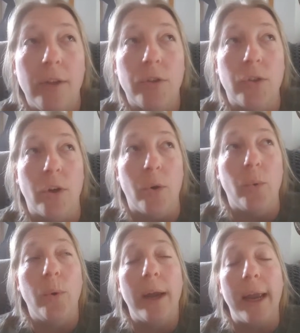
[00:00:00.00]

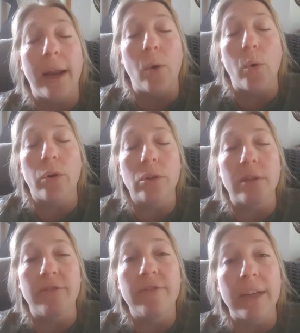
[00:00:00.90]
So in order
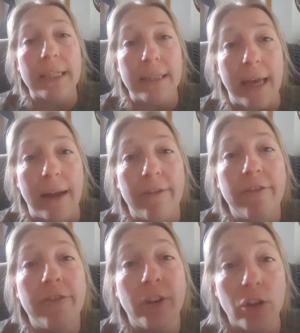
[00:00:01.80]
to fix that,
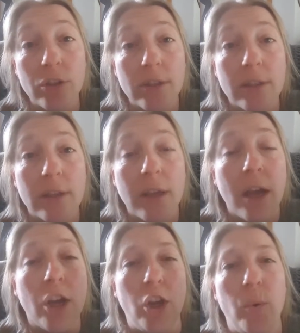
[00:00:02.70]
first
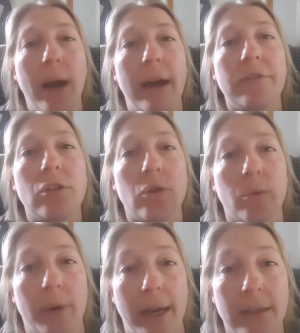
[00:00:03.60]
you have to
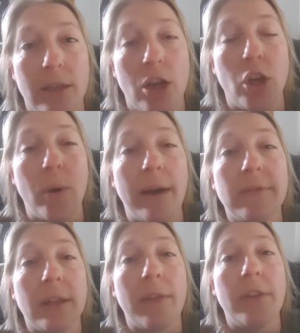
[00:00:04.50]
correct. You
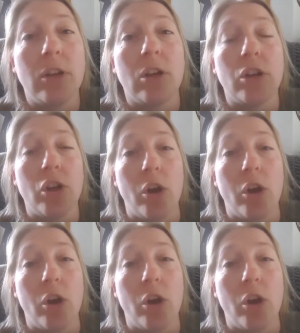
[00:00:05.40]
have to let the dog